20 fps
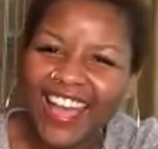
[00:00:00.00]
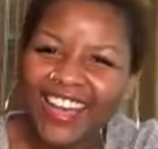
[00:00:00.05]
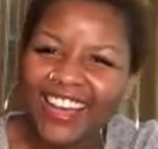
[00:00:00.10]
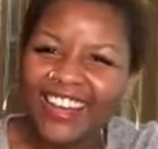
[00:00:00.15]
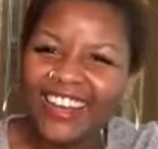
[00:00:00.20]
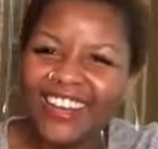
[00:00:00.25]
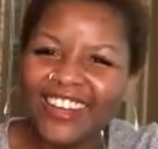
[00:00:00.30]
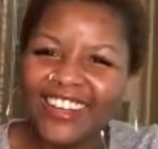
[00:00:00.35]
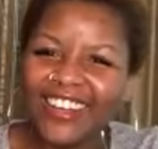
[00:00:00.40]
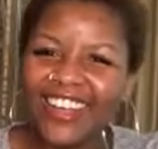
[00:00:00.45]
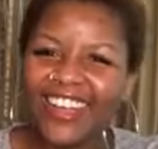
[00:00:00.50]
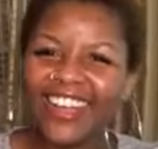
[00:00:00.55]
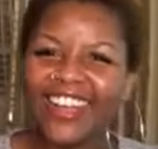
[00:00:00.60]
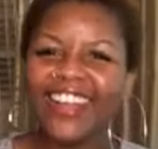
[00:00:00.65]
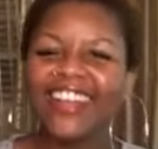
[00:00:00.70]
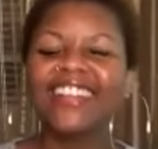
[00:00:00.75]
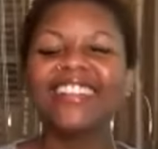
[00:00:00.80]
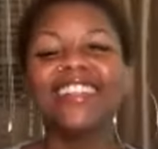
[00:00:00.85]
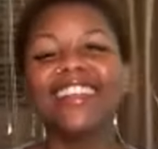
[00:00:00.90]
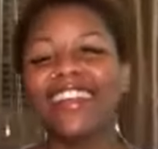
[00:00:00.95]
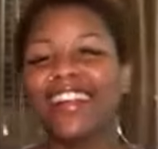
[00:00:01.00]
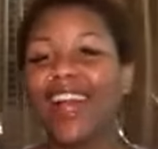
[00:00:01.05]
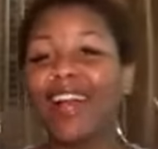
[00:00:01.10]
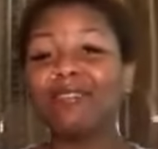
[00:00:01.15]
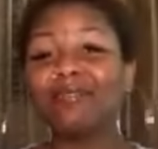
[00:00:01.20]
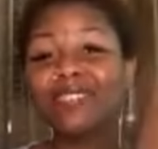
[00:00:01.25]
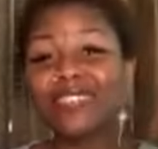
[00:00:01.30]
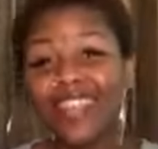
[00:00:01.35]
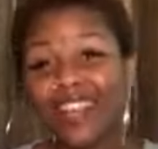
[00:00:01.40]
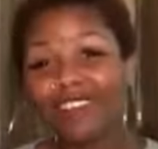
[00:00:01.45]
Okay, look,
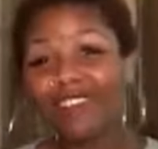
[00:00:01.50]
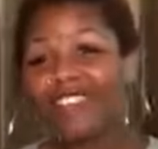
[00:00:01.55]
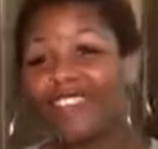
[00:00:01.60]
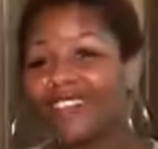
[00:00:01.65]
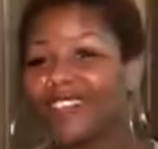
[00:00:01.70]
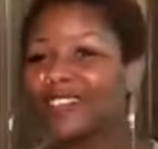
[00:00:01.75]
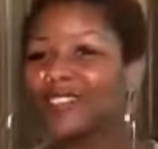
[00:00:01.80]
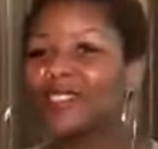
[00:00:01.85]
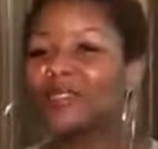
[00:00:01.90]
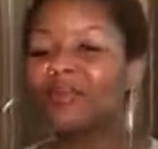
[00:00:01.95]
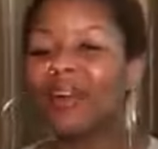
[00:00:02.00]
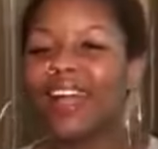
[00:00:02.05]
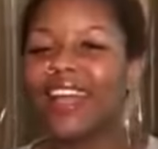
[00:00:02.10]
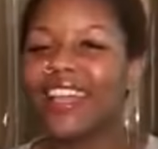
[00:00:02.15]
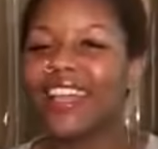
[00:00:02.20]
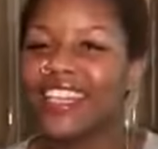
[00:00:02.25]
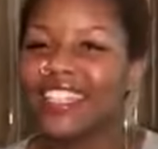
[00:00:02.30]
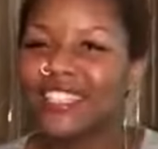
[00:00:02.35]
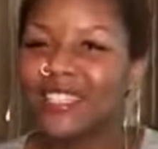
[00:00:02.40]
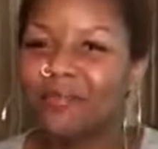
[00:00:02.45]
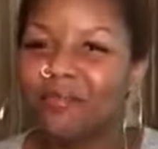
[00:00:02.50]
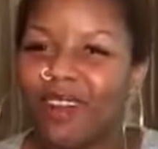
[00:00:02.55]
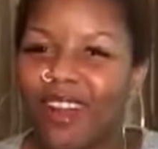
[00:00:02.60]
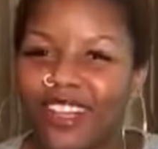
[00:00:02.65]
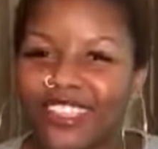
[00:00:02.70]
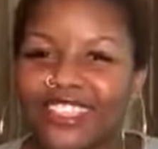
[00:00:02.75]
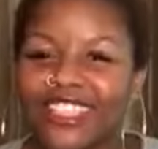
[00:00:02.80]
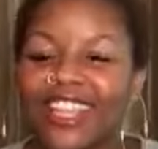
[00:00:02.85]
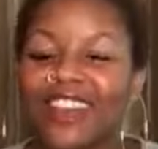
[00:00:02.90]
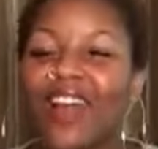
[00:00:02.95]
I'm definitely gonna do my
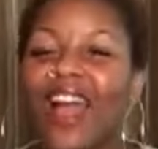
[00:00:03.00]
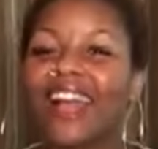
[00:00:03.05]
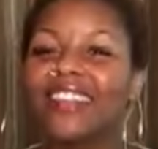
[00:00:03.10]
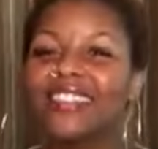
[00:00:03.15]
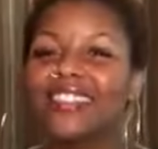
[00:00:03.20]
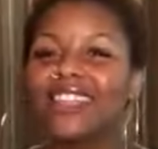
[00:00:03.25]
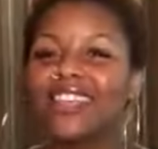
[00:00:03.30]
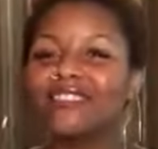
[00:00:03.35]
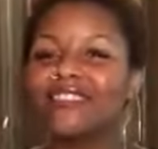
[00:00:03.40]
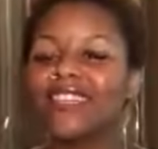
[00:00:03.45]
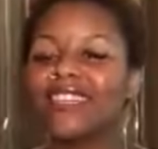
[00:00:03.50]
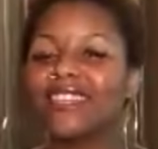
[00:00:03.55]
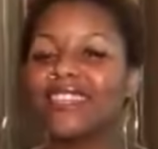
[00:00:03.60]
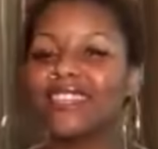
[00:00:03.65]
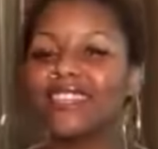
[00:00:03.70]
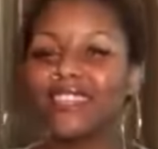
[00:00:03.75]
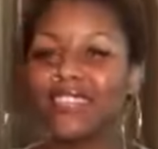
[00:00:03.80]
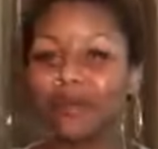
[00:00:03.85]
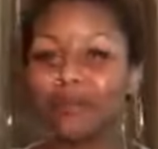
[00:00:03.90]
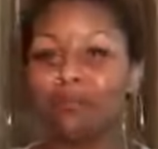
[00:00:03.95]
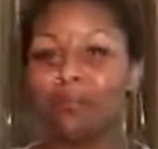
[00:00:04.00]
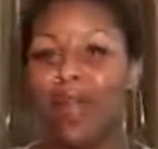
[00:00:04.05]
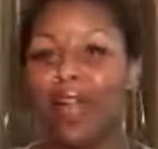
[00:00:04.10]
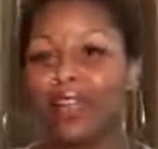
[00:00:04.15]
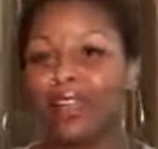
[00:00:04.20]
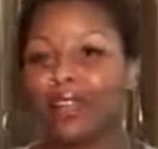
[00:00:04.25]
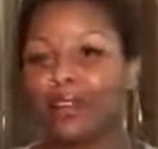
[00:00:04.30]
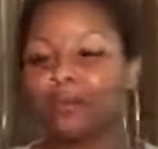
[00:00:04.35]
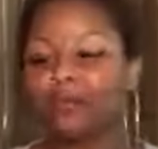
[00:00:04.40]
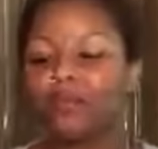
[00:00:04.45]
ASMR channel. I just have to get a good
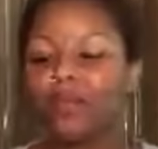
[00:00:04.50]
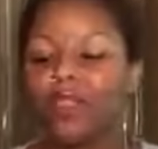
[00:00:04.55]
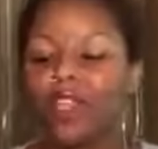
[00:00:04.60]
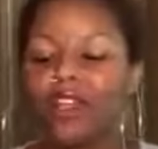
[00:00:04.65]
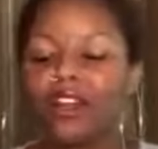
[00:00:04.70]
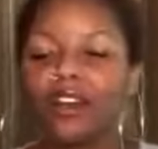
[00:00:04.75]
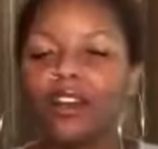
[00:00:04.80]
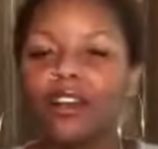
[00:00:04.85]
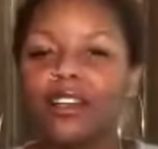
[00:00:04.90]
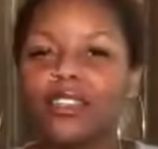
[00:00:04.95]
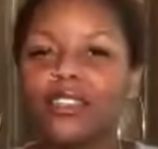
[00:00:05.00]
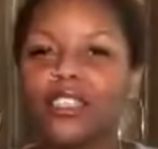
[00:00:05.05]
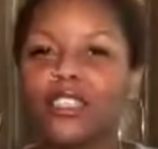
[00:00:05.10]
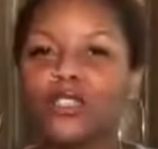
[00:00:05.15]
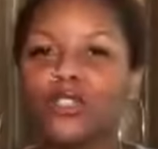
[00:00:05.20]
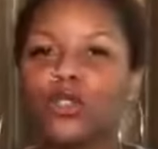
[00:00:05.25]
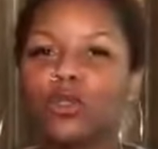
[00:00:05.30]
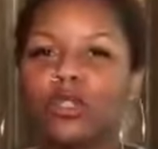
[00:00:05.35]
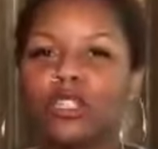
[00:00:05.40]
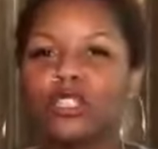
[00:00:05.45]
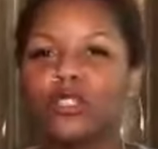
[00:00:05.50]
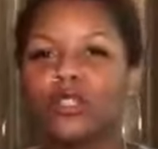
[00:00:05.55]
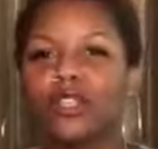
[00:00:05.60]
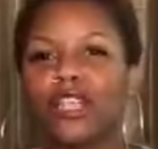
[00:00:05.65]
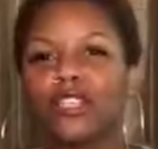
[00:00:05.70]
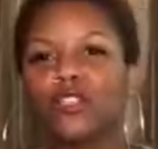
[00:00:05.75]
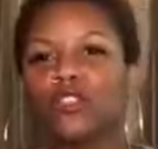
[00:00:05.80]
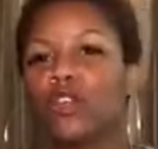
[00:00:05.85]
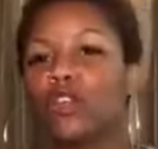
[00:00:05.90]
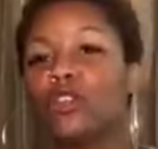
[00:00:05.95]
mic to do it, so
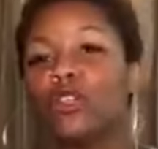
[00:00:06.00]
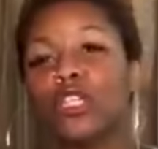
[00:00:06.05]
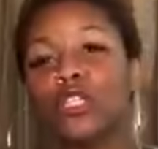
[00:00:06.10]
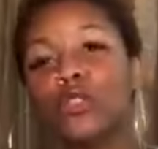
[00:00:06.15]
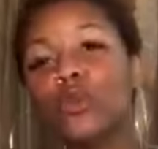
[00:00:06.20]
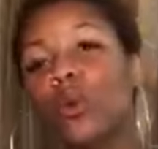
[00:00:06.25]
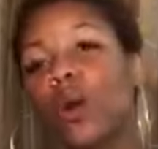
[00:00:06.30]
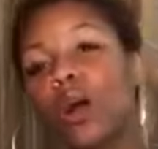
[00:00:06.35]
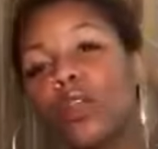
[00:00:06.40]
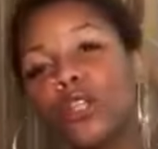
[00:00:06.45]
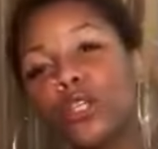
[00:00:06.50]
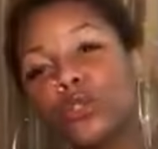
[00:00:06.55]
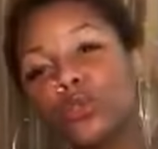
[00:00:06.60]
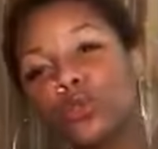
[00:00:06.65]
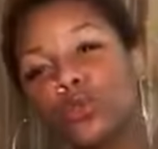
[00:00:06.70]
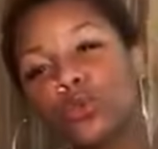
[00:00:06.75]
that you can do all the.